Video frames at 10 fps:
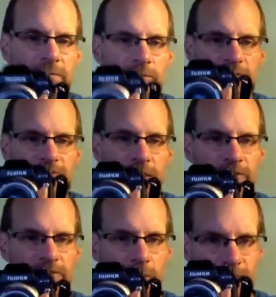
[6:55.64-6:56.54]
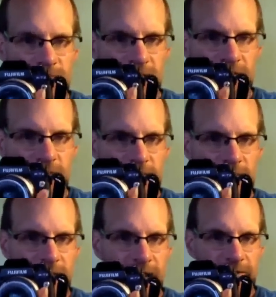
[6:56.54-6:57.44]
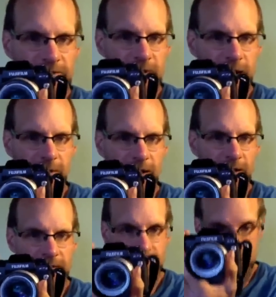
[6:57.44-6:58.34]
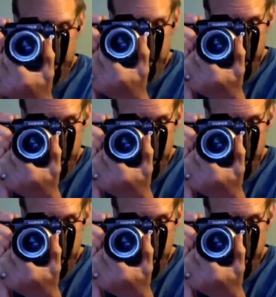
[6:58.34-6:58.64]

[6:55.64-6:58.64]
and you suck your shoulders in, you kind of have a tripod, especially